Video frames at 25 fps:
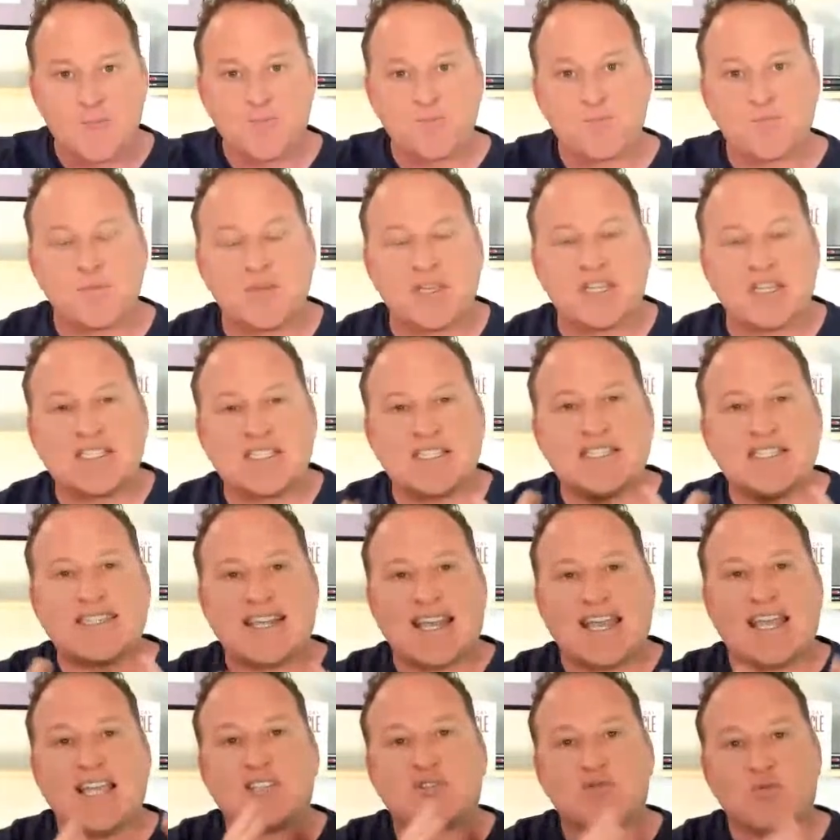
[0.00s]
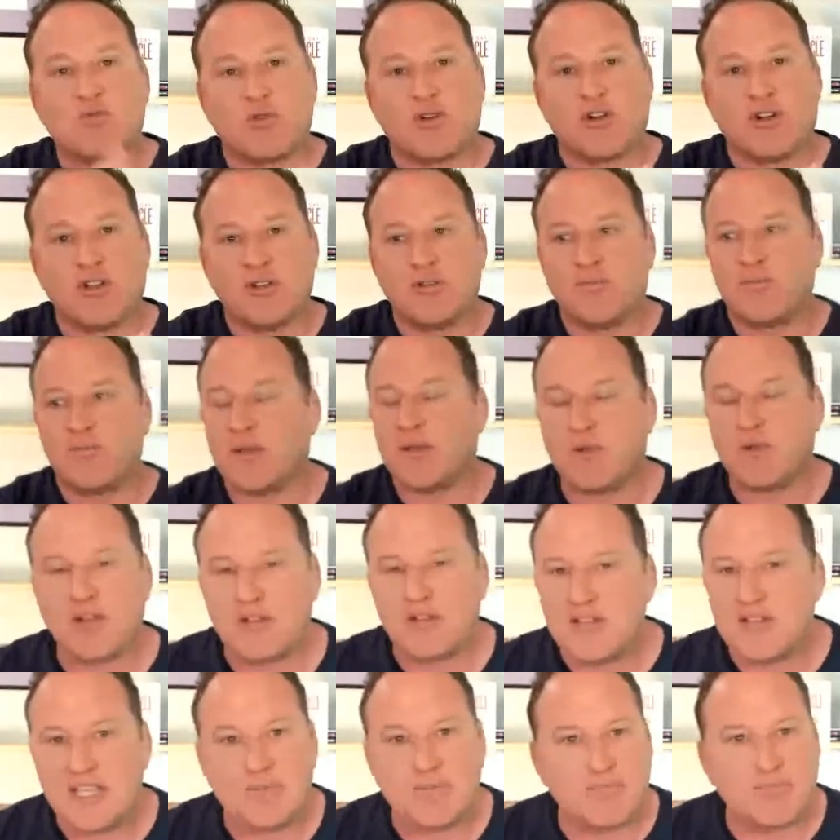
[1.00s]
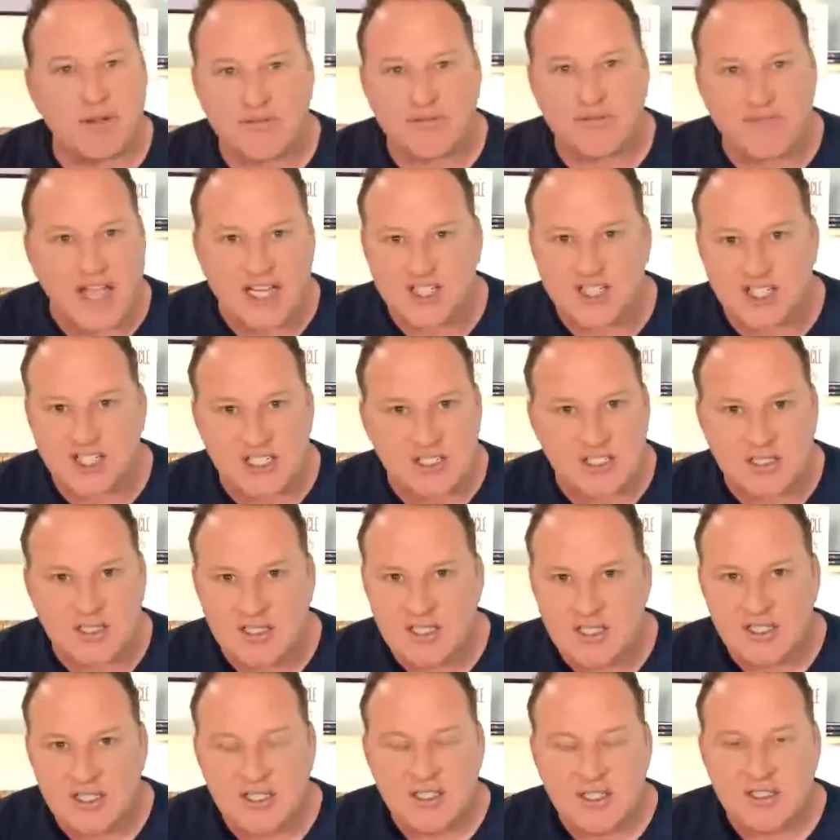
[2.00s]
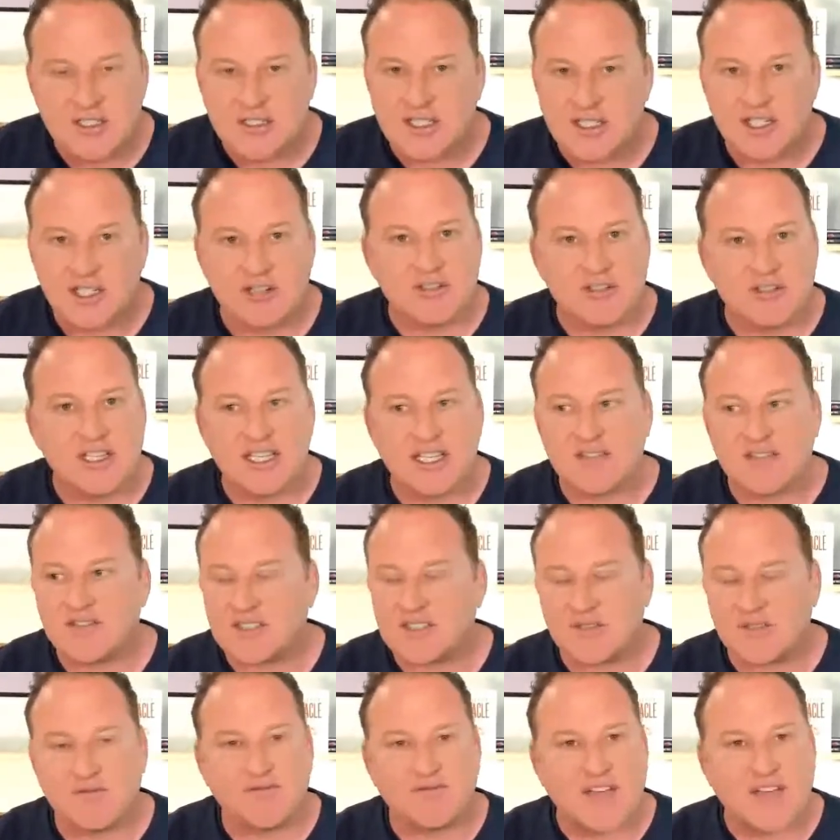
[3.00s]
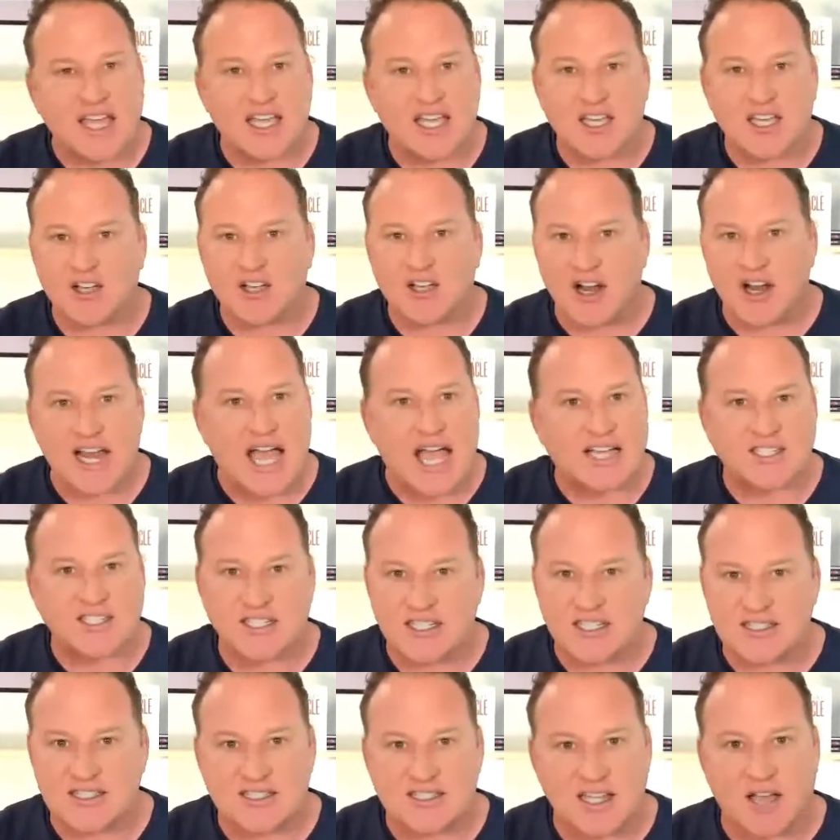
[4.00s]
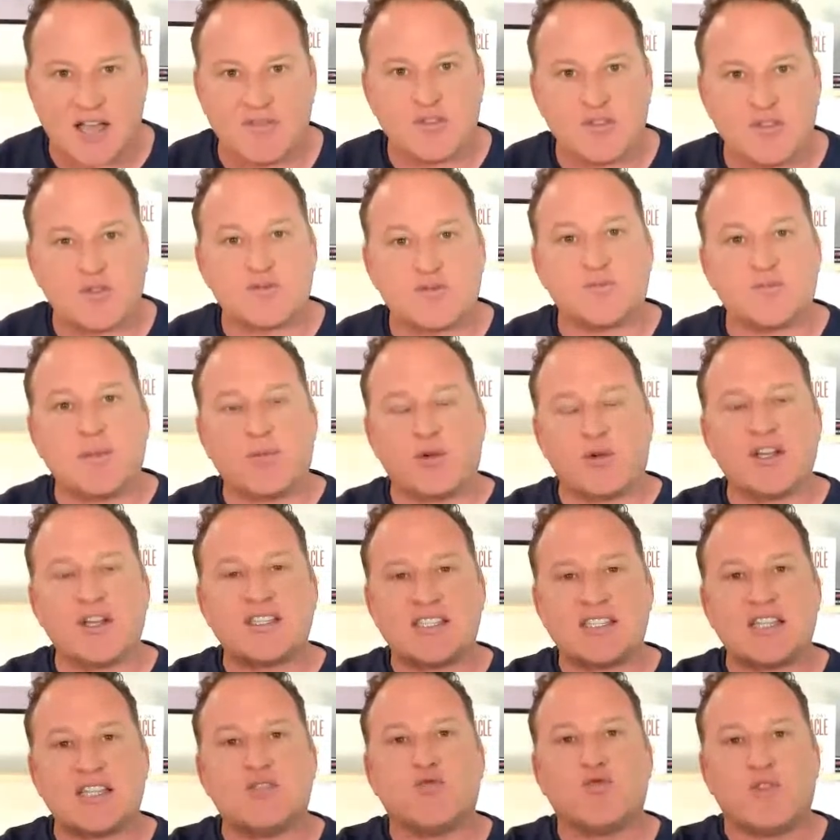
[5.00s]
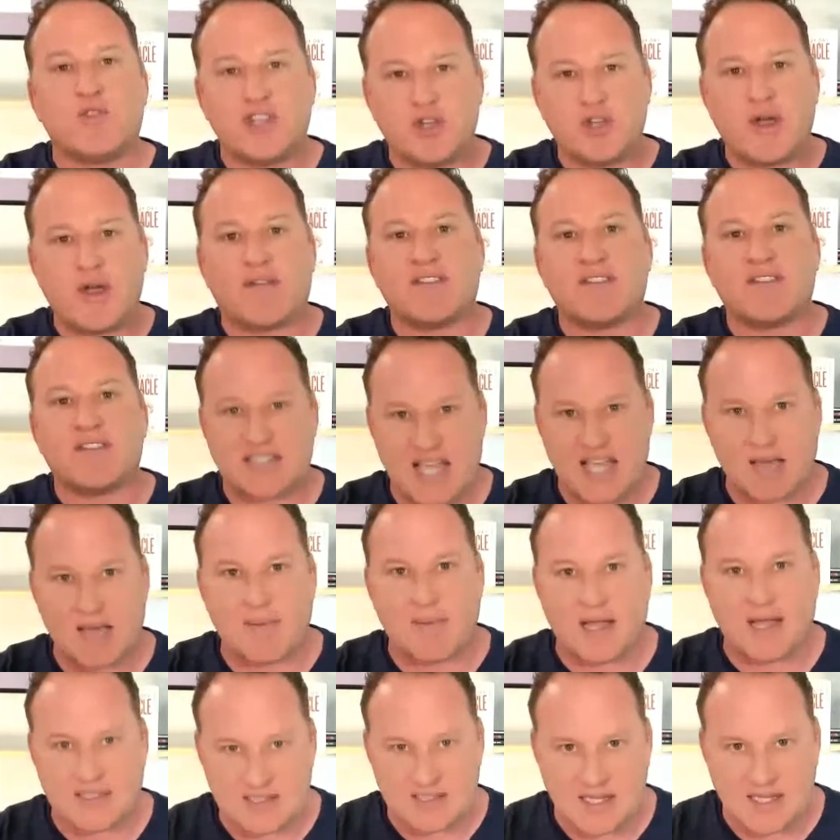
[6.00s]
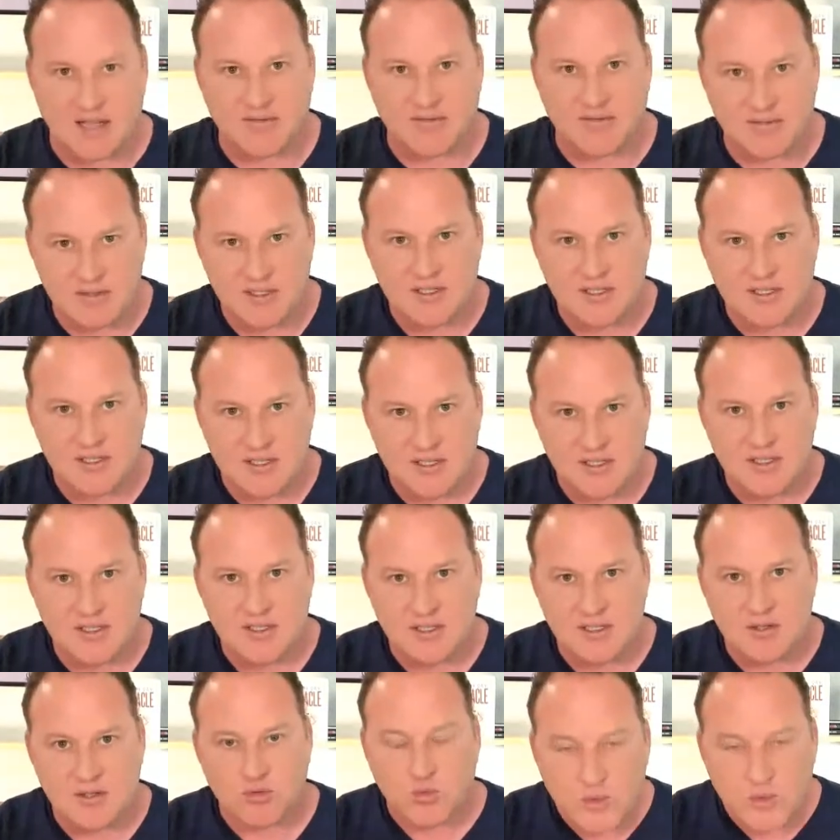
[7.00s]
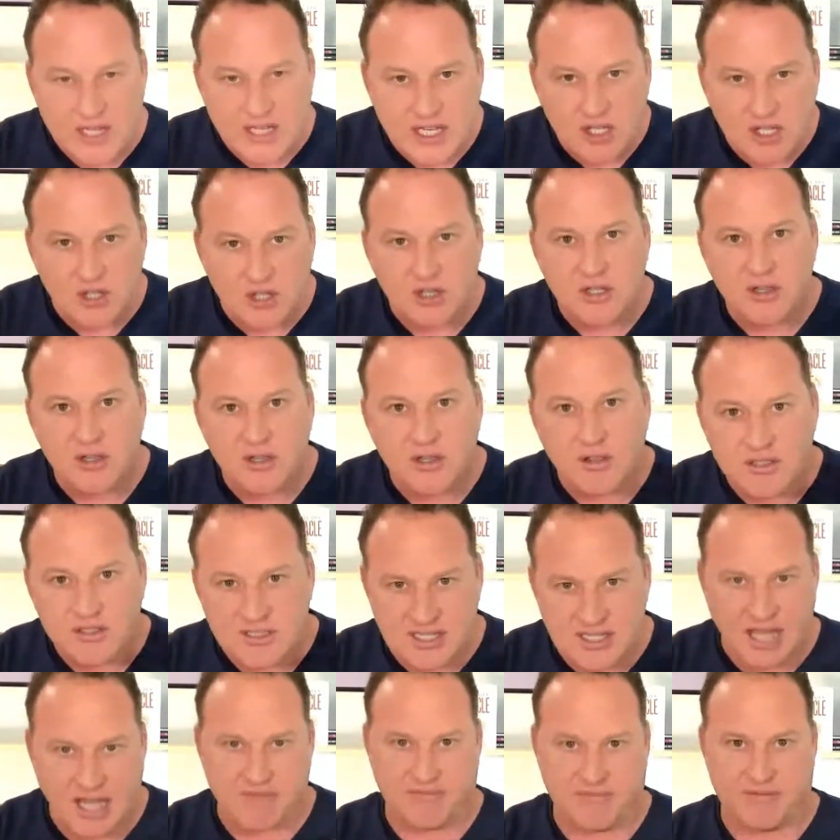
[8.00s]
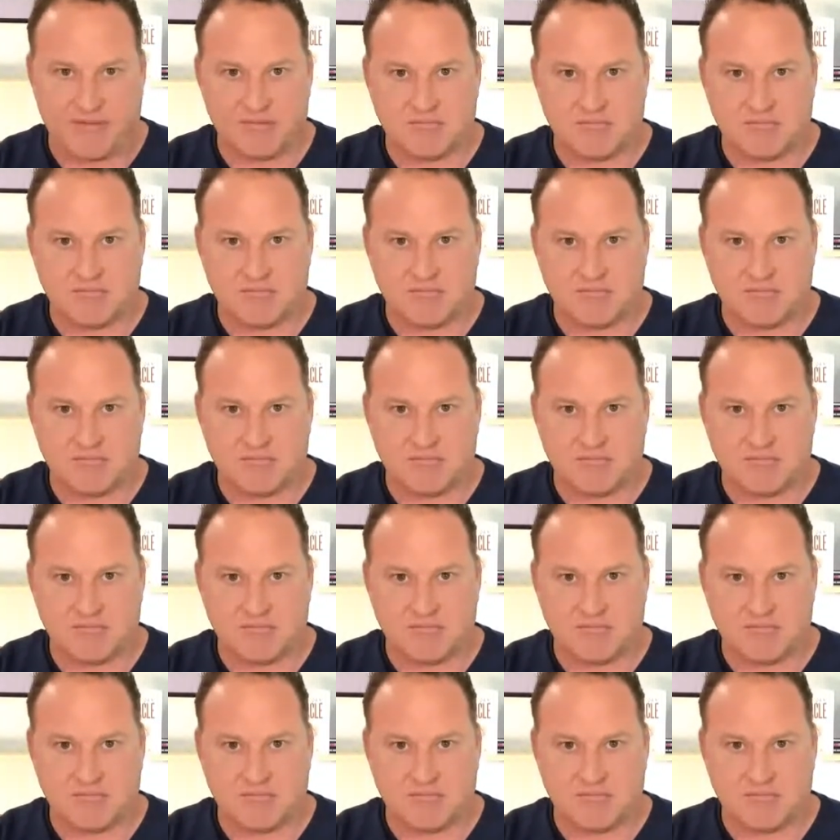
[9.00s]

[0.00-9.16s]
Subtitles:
because in today's world, people don't need perfection. You don't need some fake Kardashian stuff. People want to see what you have to say about stuff. Real stuff.